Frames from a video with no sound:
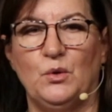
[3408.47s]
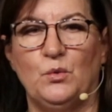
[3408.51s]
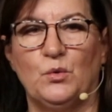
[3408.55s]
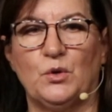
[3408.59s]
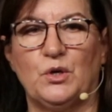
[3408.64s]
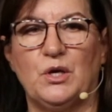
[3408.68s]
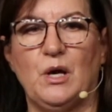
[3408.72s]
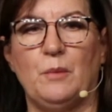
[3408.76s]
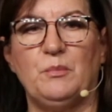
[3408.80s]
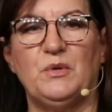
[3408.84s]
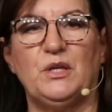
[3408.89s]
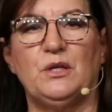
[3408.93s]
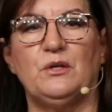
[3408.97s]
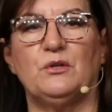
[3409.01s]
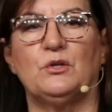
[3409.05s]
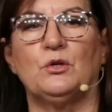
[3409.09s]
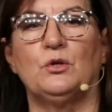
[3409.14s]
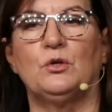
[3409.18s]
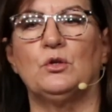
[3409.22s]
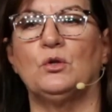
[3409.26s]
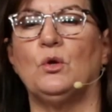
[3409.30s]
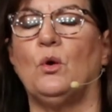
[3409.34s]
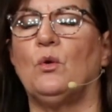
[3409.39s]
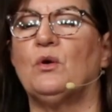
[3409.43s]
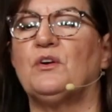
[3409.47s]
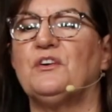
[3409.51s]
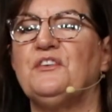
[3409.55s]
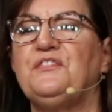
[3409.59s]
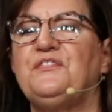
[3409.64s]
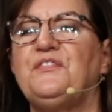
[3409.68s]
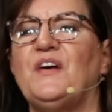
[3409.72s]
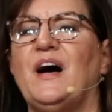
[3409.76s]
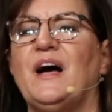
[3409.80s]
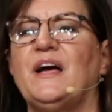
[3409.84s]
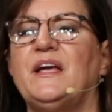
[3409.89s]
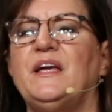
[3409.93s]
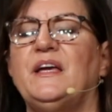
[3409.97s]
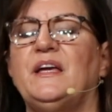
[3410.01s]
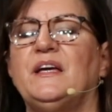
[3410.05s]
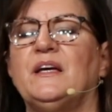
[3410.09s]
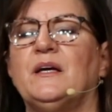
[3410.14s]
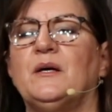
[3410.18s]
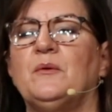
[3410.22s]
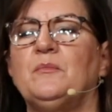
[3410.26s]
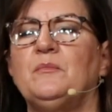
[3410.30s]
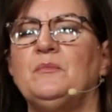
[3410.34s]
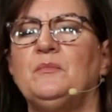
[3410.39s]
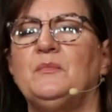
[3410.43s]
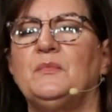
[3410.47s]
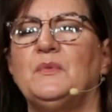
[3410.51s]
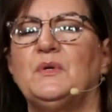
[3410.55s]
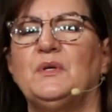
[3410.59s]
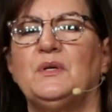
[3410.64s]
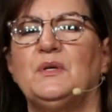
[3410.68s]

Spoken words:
We're coming here to glorify him